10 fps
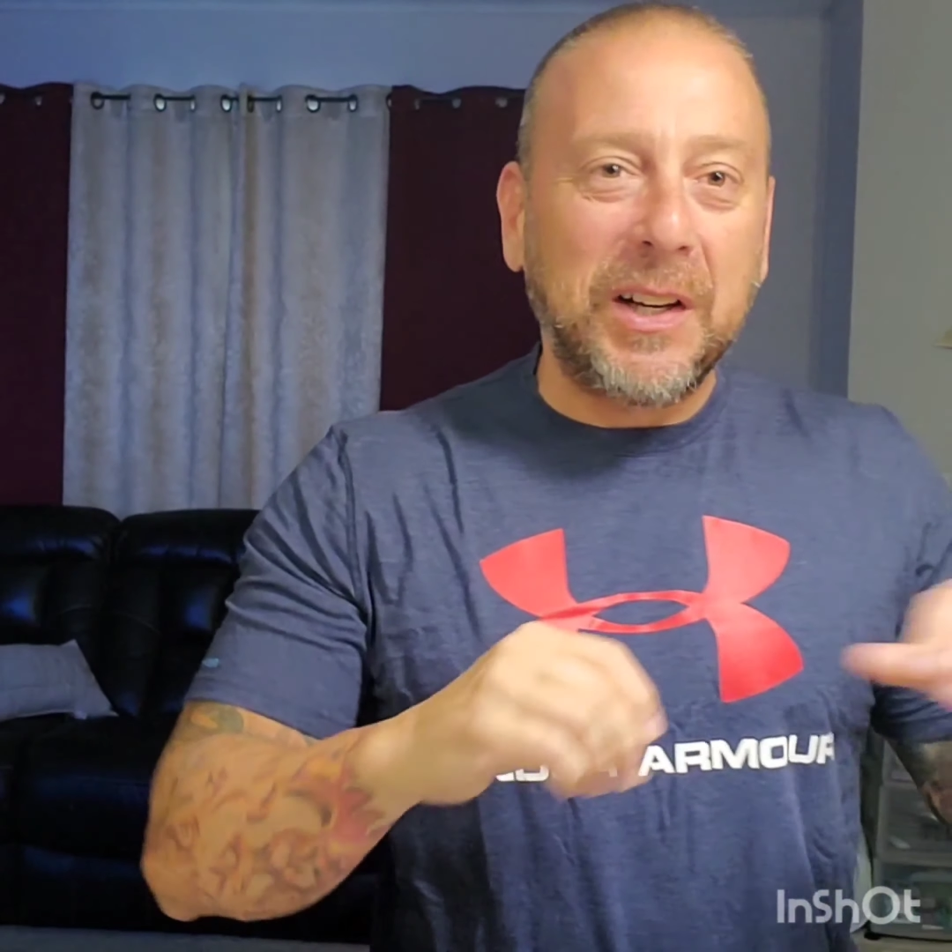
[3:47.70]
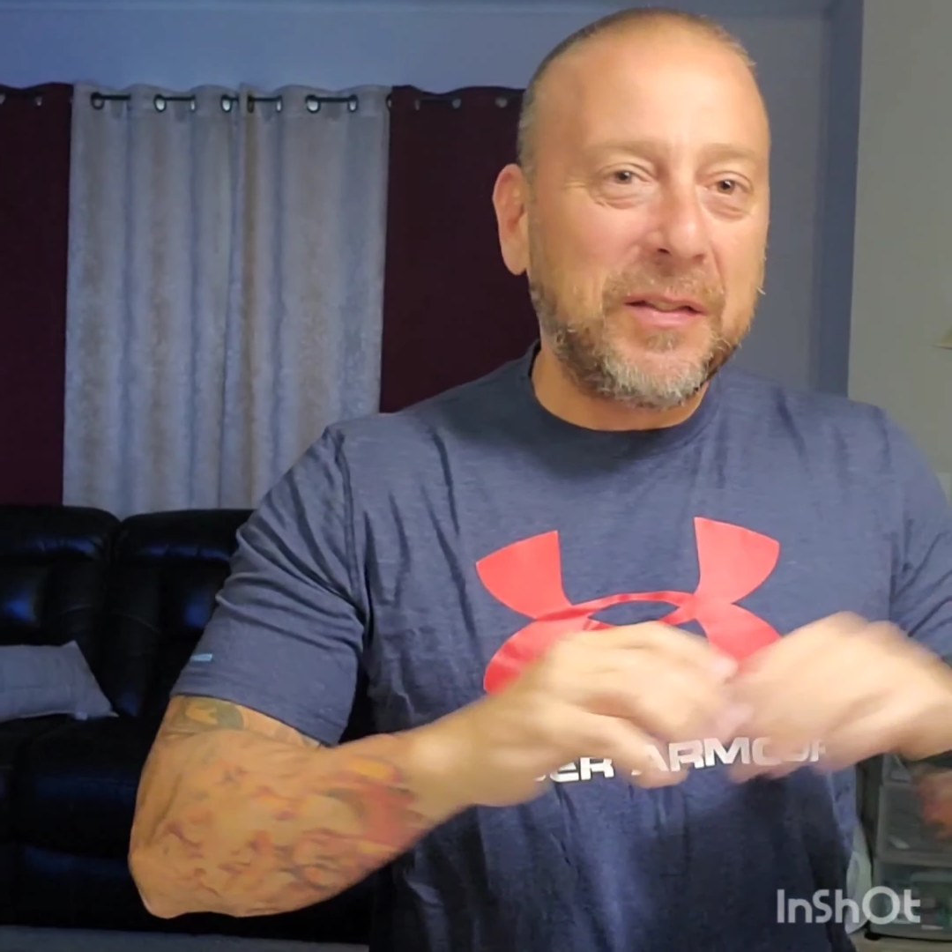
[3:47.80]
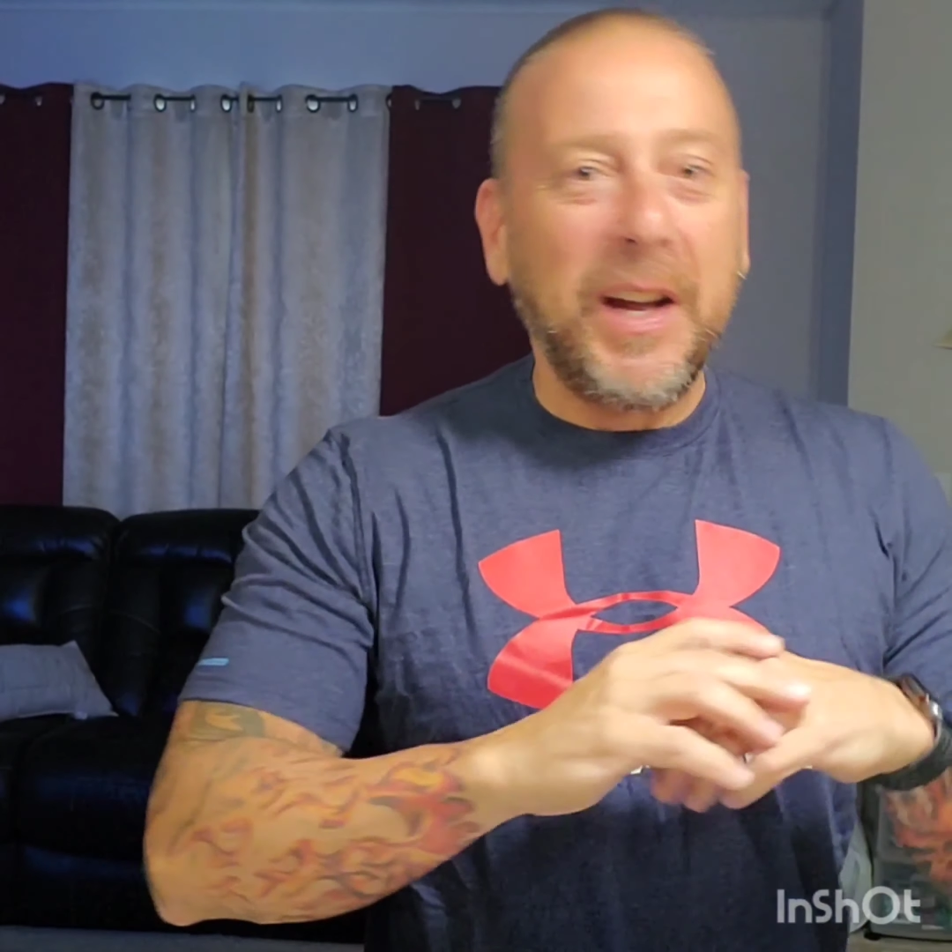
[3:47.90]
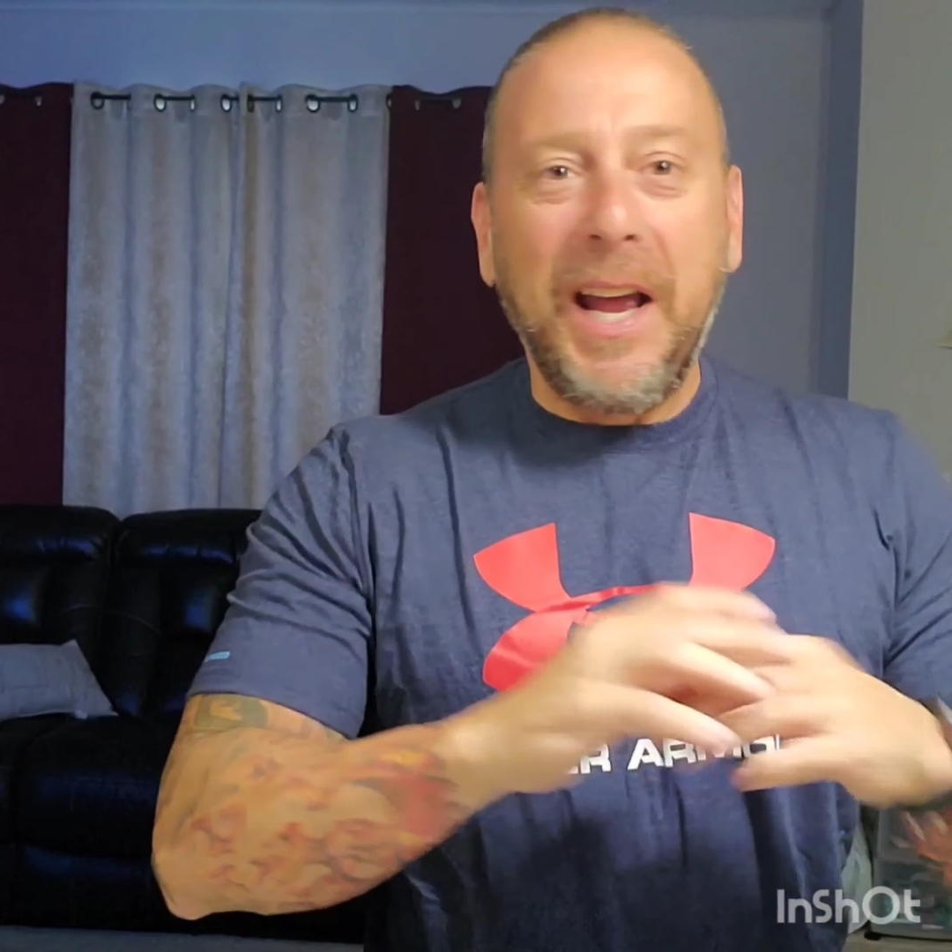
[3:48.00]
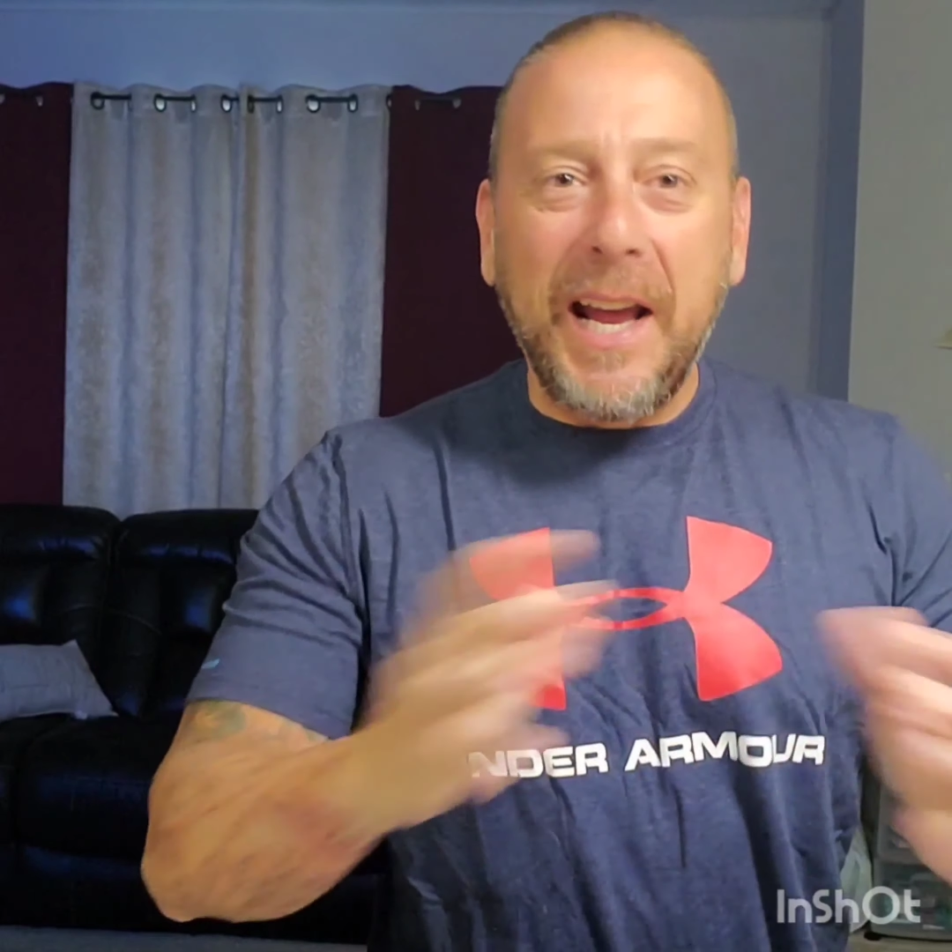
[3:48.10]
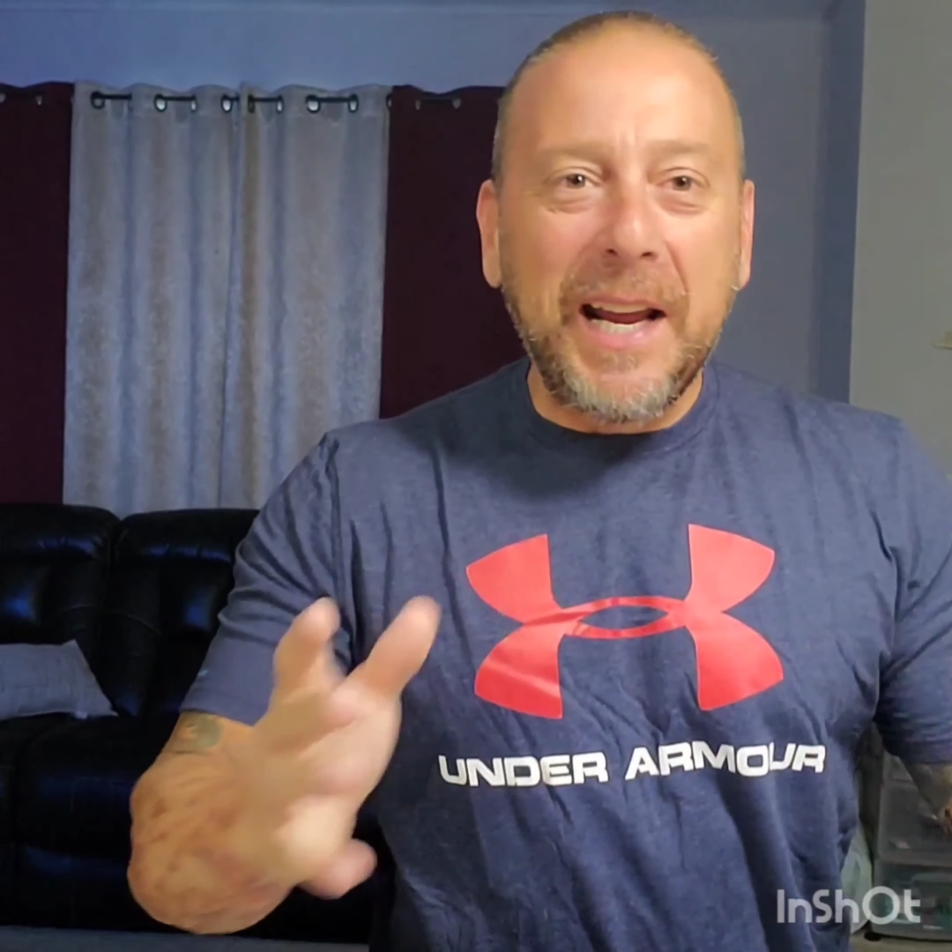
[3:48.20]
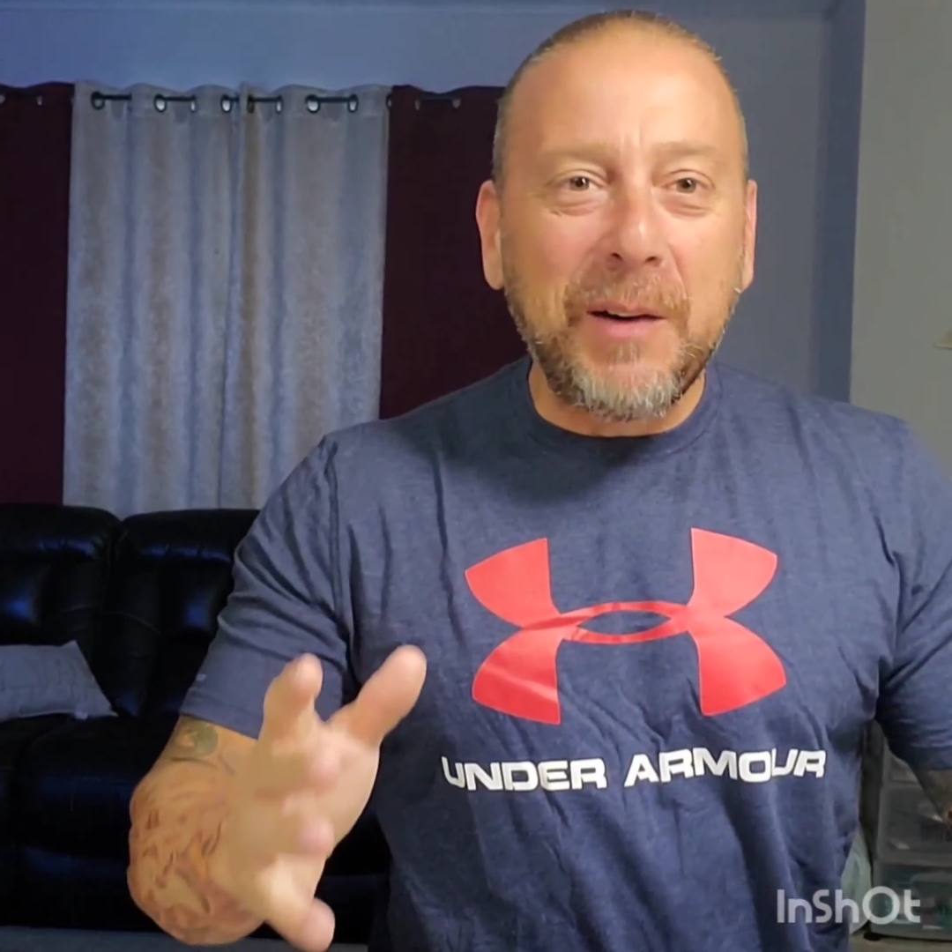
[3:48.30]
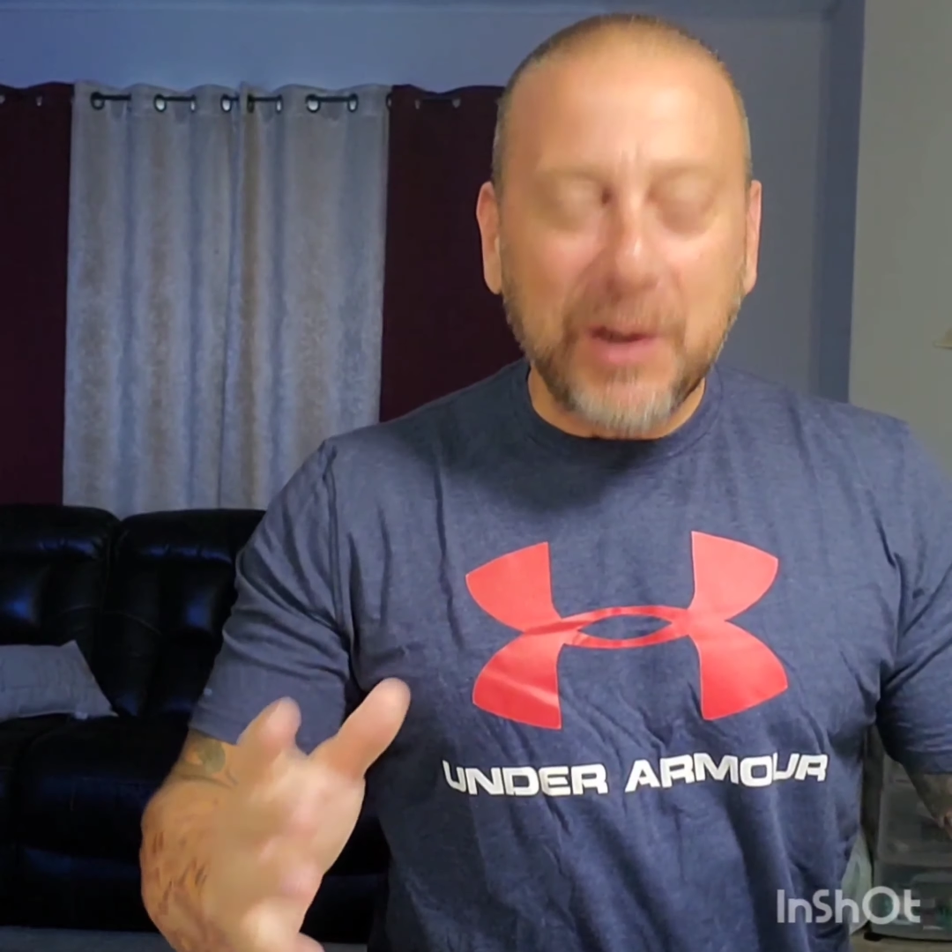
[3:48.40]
of, hey,